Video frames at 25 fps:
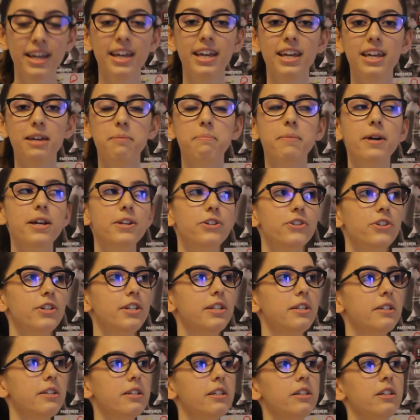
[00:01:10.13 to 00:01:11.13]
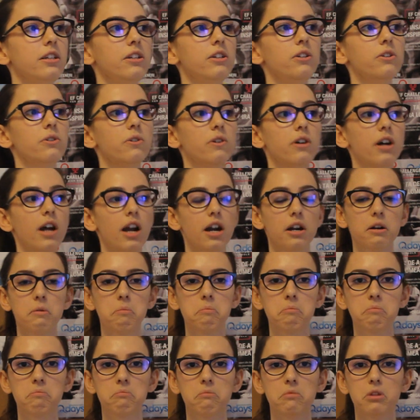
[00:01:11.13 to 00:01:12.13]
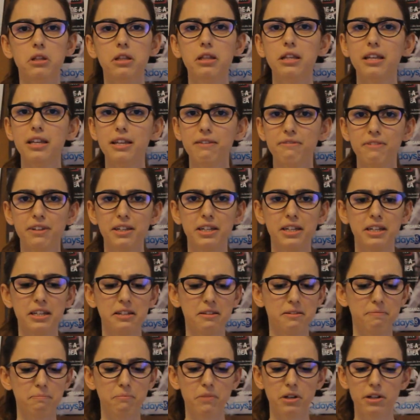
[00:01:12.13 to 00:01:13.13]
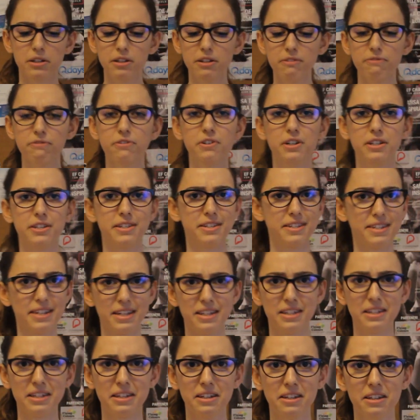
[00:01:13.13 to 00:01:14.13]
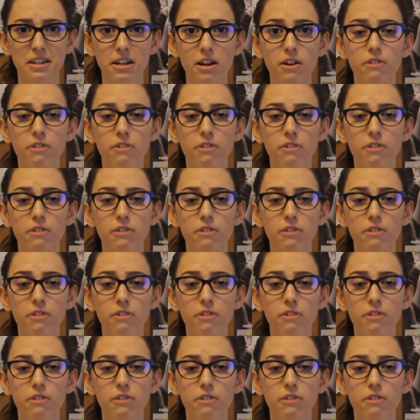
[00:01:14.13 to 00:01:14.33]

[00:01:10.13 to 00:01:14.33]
Imagine you are living in a different city